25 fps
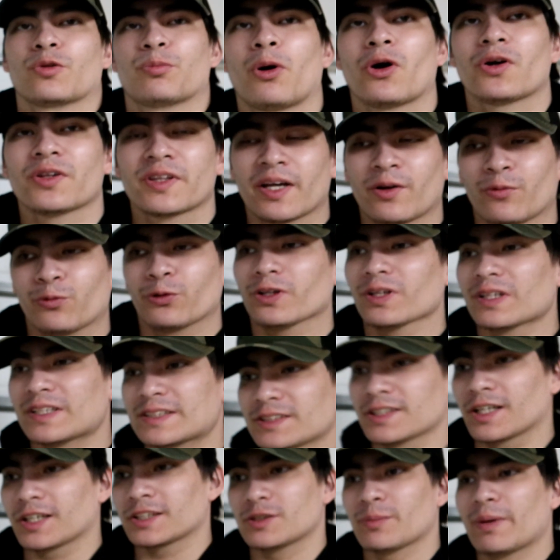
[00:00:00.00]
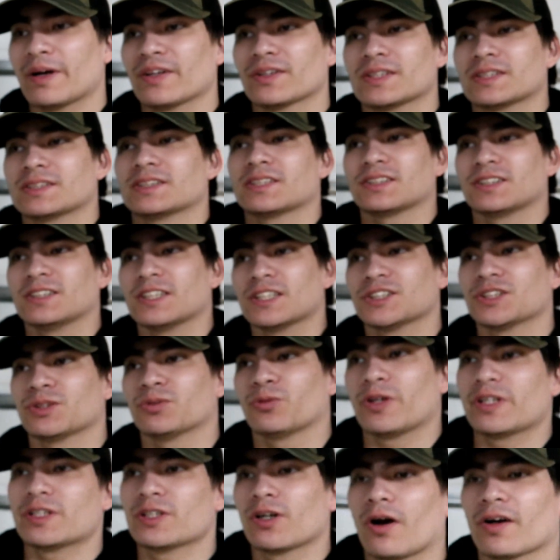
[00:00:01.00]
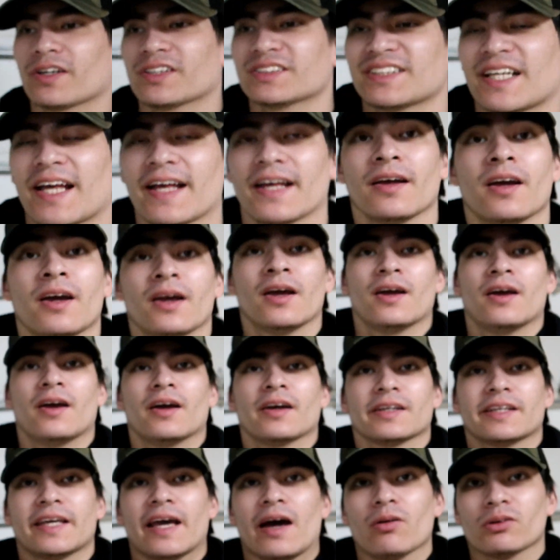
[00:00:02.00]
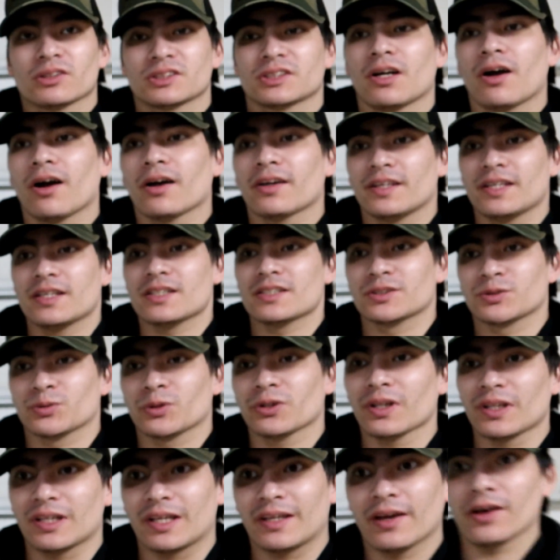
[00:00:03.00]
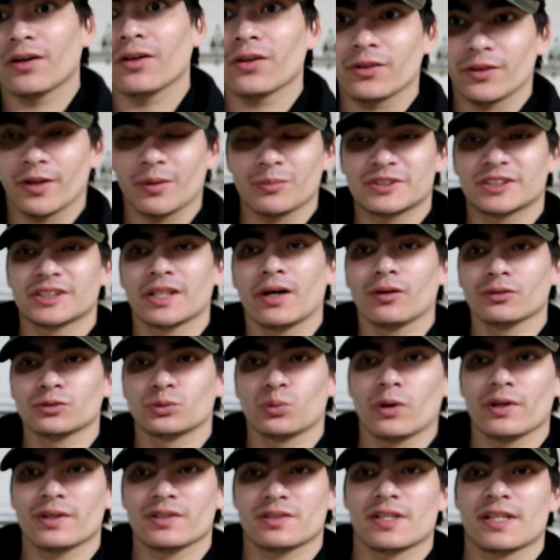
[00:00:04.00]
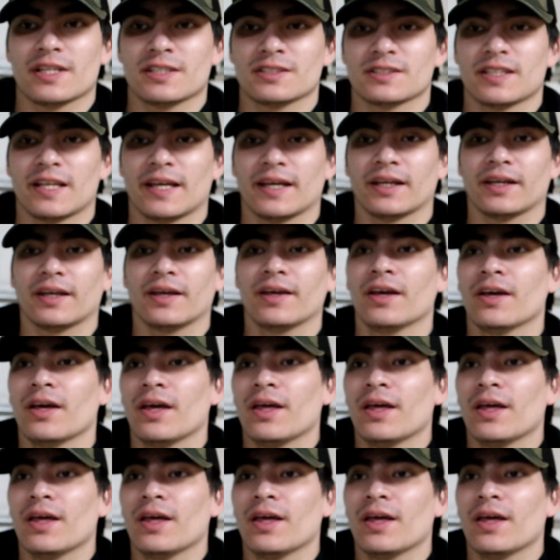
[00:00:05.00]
the part that really sucks about this ignition retard is that Kawasaki is really killing themselves with this thing.